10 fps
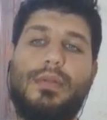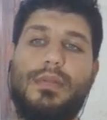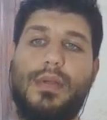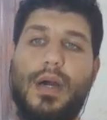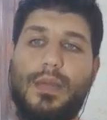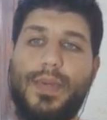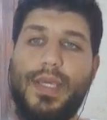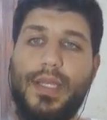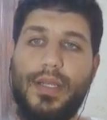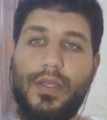type
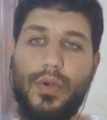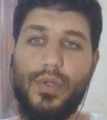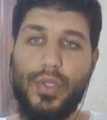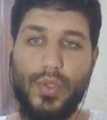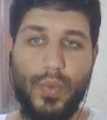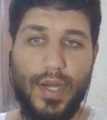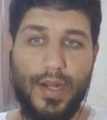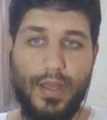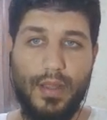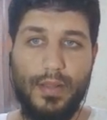here your
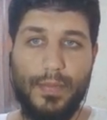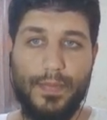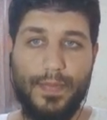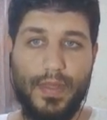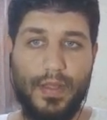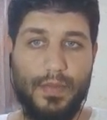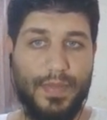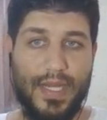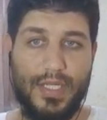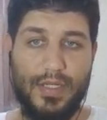URL,
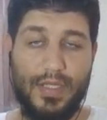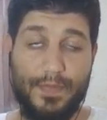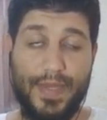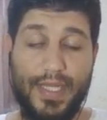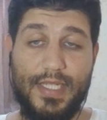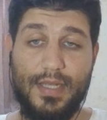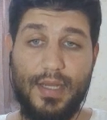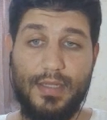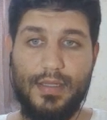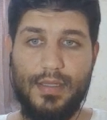the page
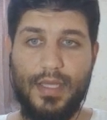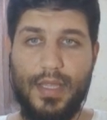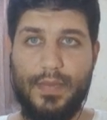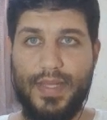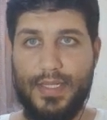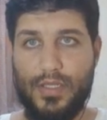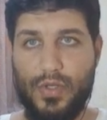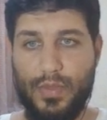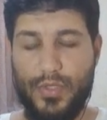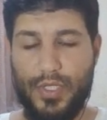title, and the meta
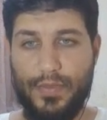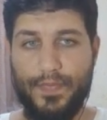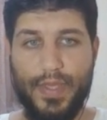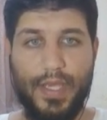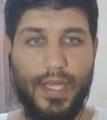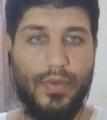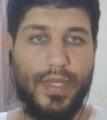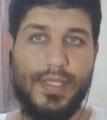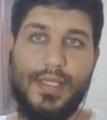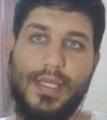description, and you
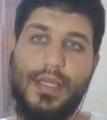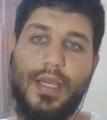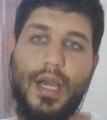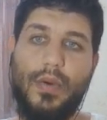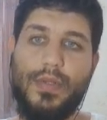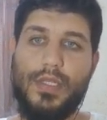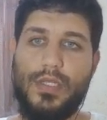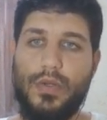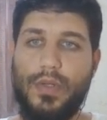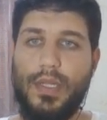can see how it is
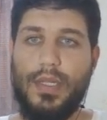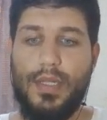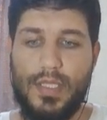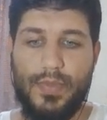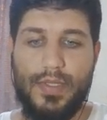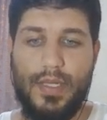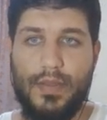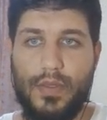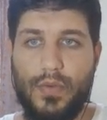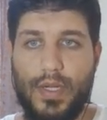shown. Let's pretend
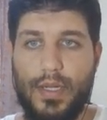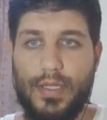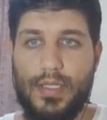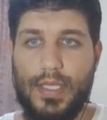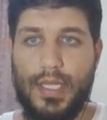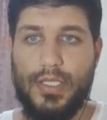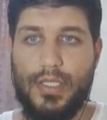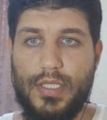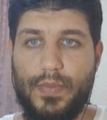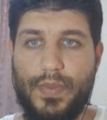the URL is
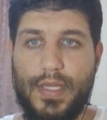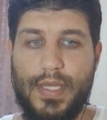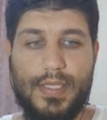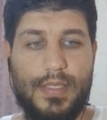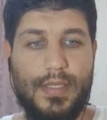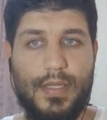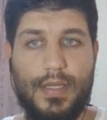HTTPS.